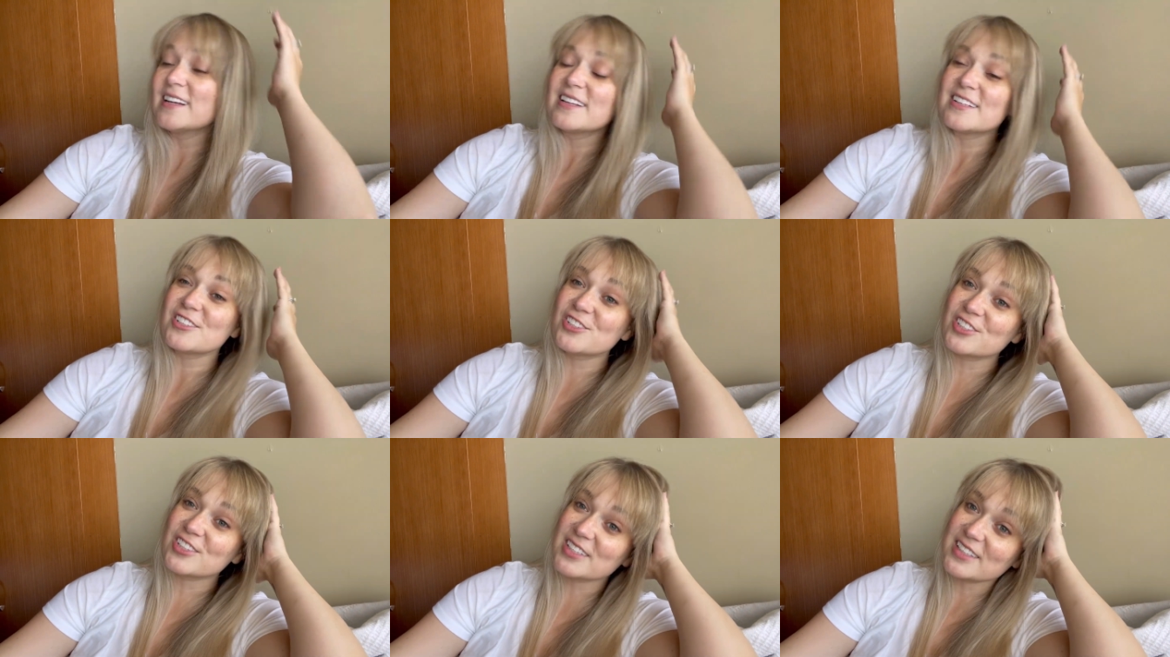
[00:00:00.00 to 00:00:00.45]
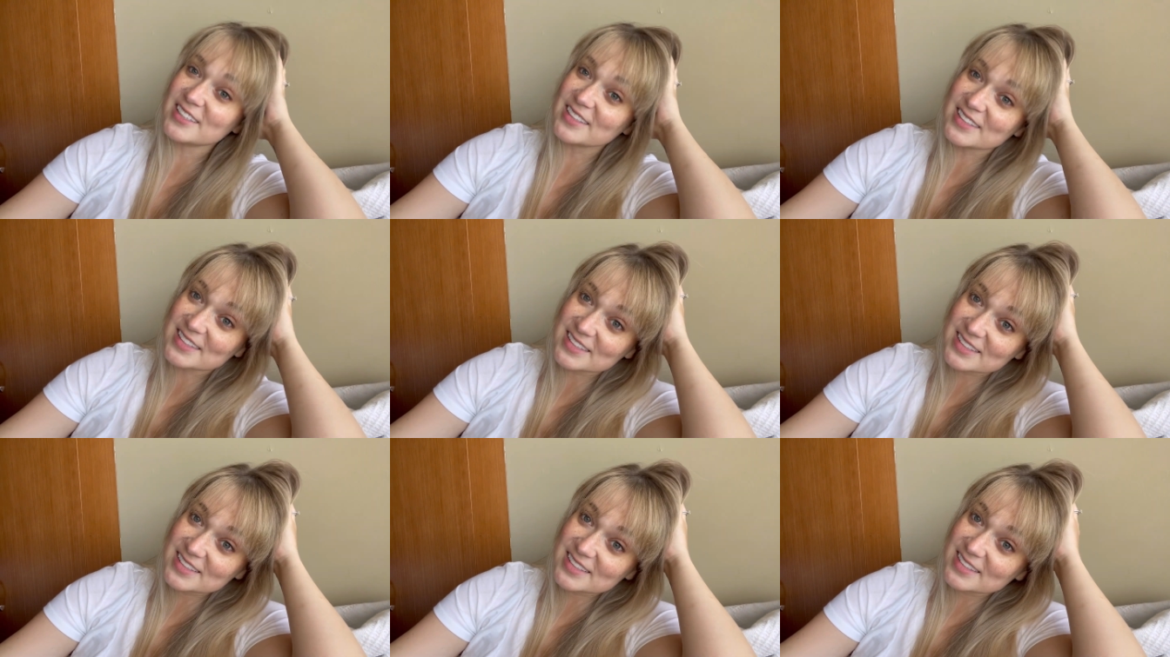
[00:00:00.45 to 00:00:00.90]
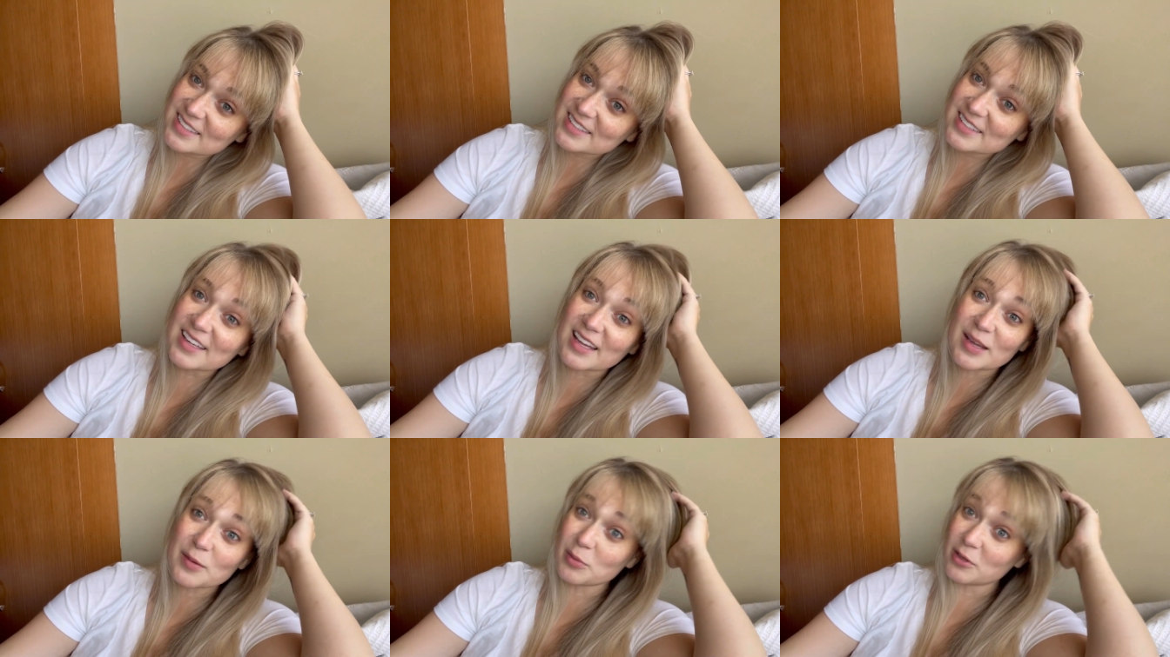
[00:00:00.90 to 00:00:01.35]
She is
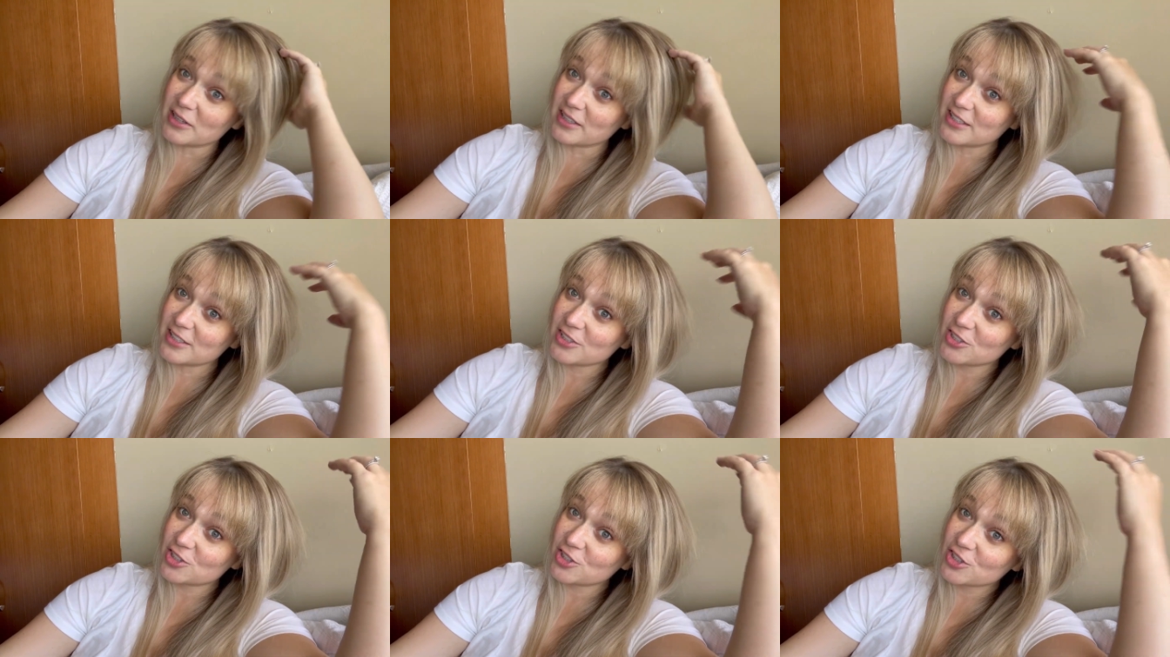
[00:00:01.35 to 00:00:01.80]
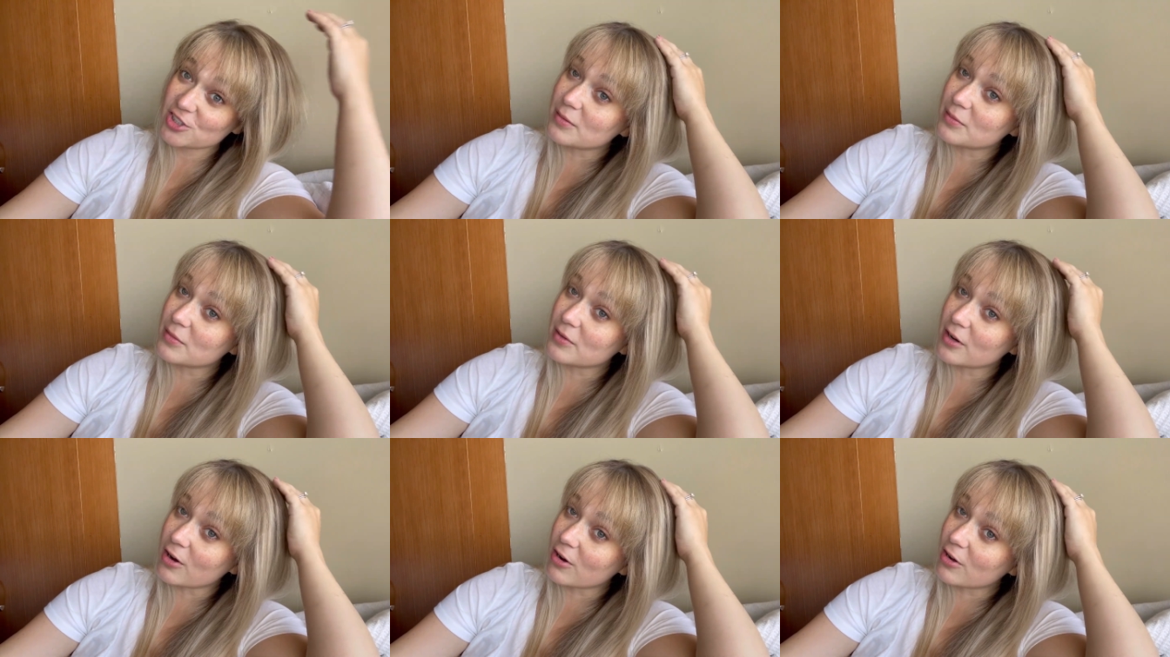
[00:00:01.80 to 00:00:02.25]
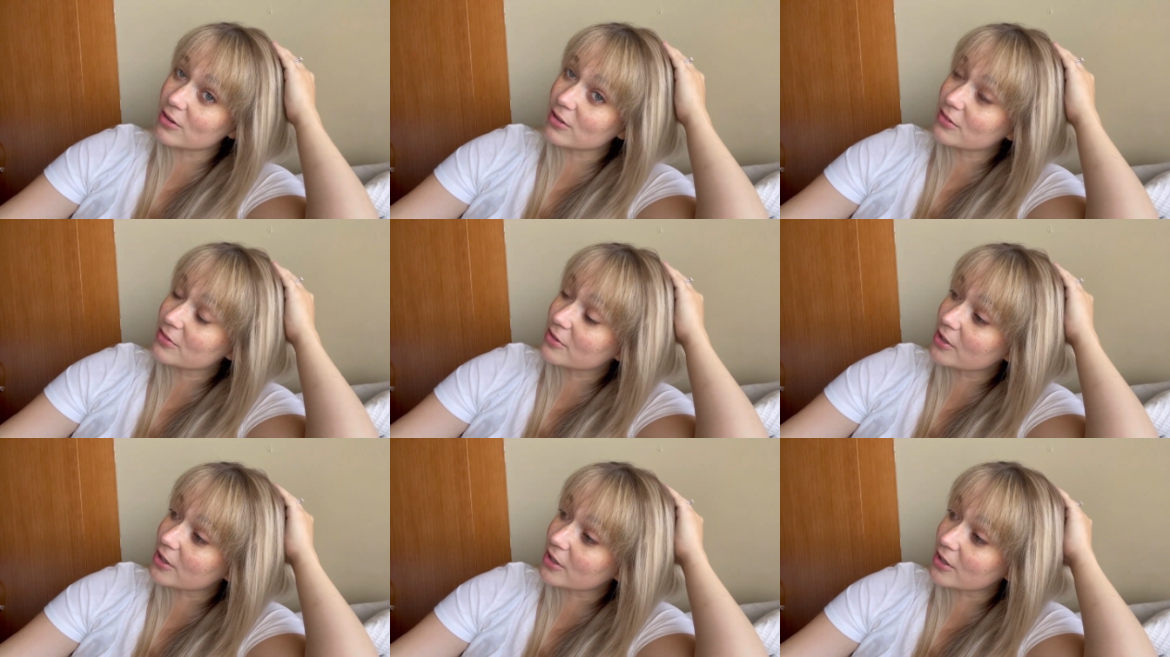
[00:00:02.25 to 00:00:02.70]
stable-ish. All
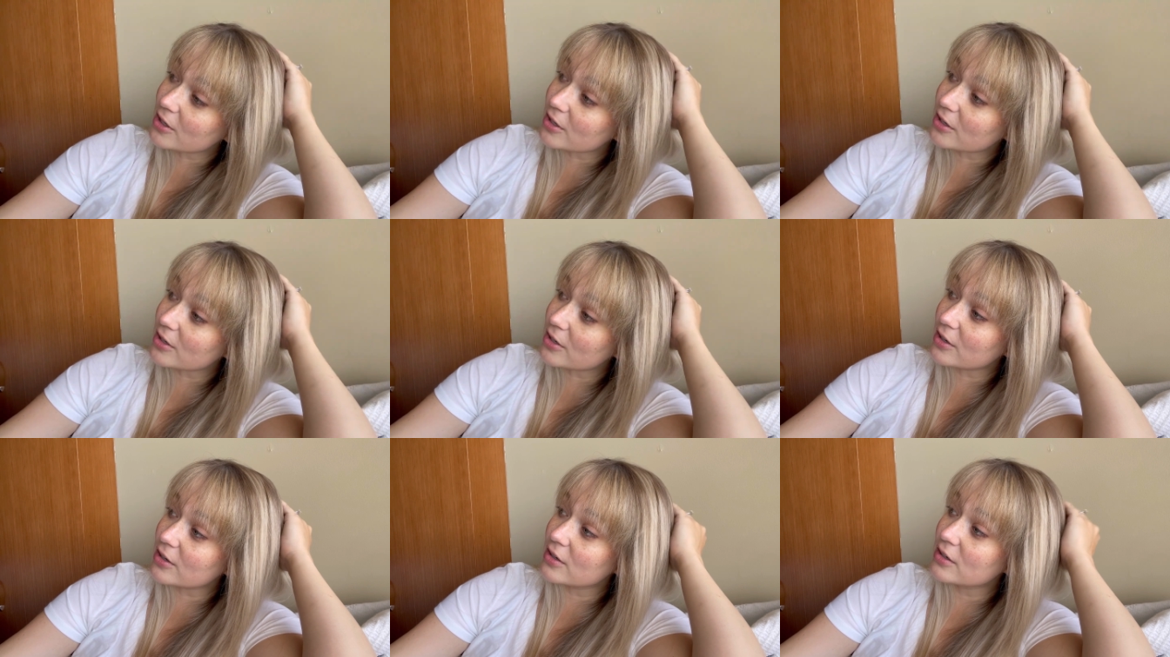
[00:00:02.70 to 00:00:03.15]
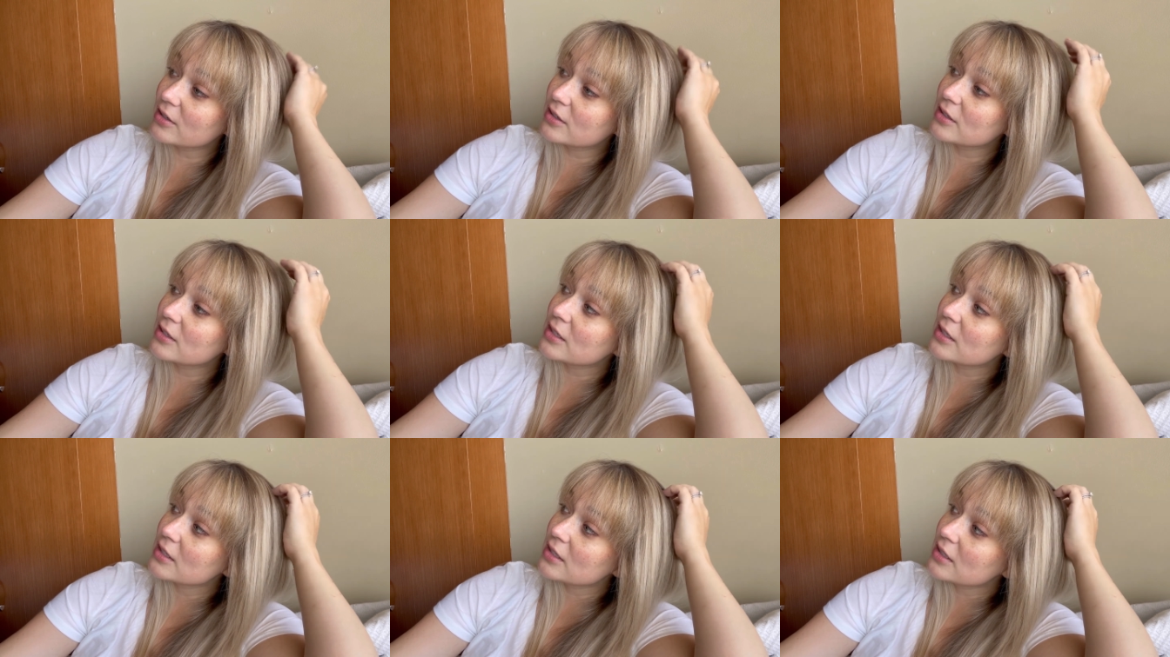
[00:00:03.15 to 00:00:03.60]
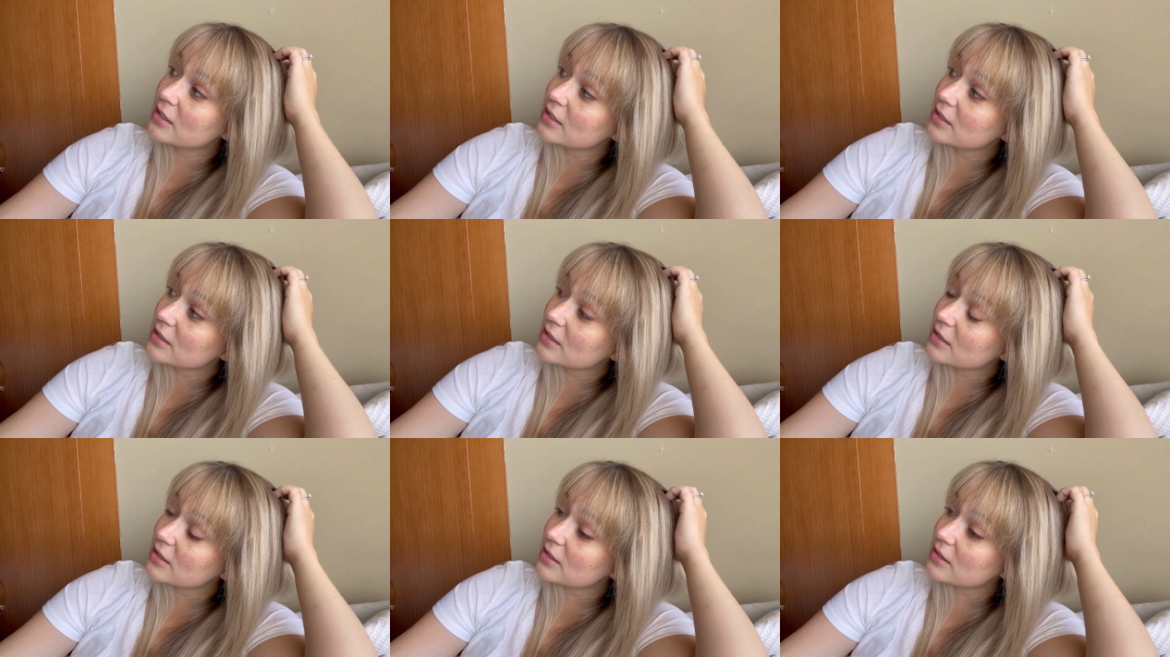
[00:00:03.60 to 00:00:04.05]
of her
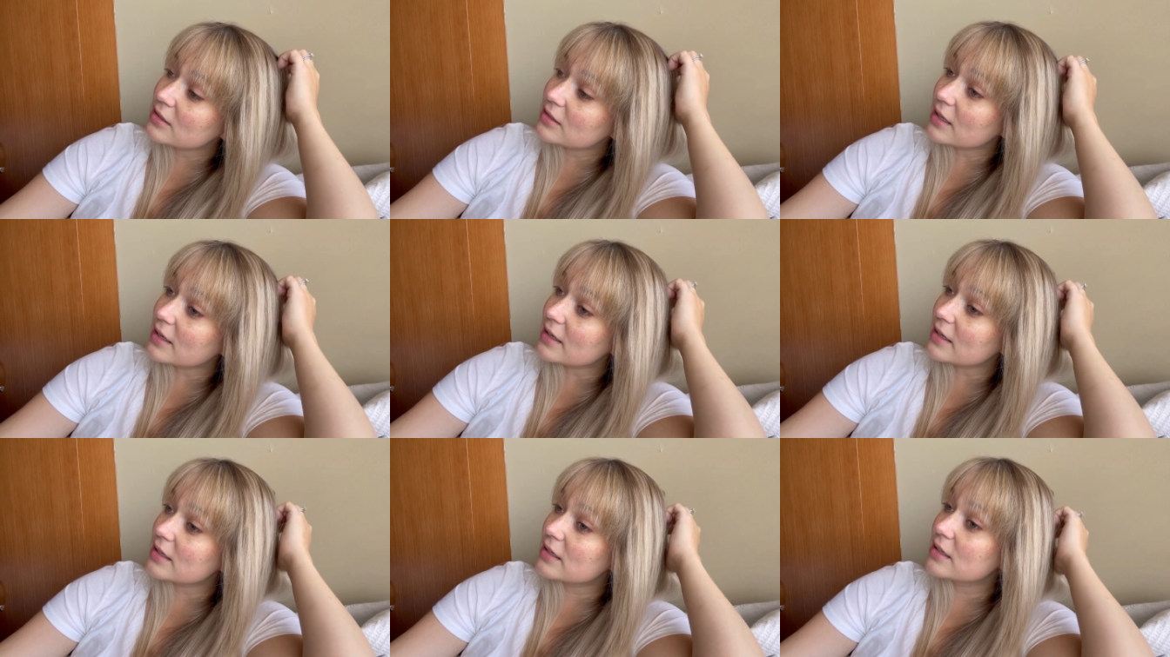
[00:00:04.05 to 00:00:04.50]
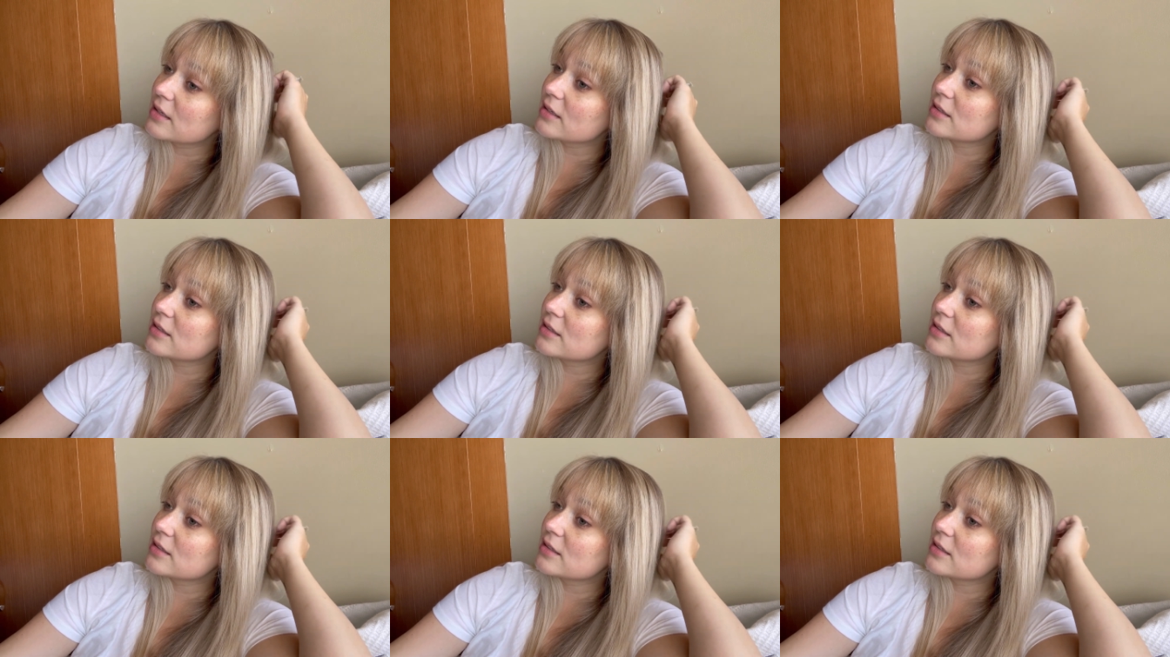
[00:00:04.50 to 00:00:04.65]
like